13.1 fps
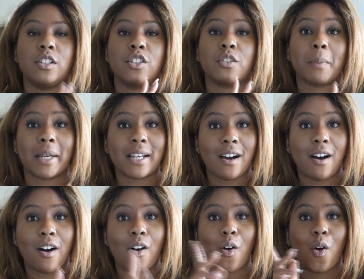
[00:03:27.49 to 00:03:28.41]

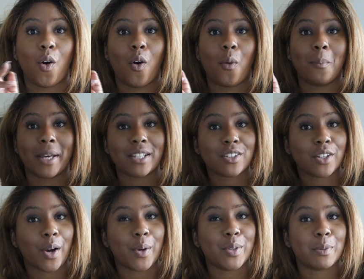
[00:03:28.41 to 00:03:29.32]
Jamaica or
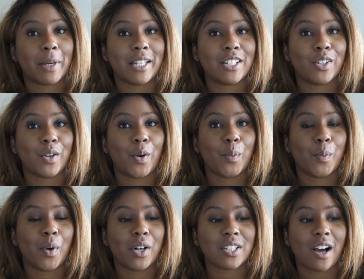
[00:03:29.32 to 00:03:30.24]
Mexico, depending on
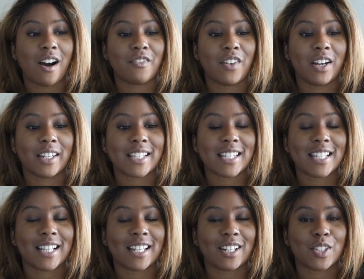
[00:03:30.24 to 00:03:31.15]
what our finances
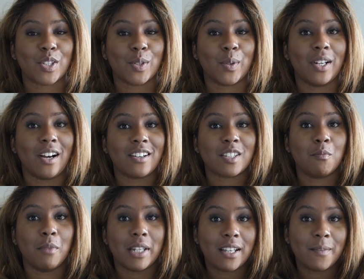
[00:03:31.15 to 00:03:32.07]
let us do last
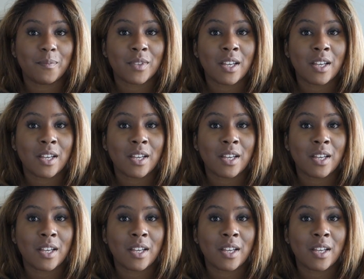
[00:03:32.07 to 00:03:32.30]
minute.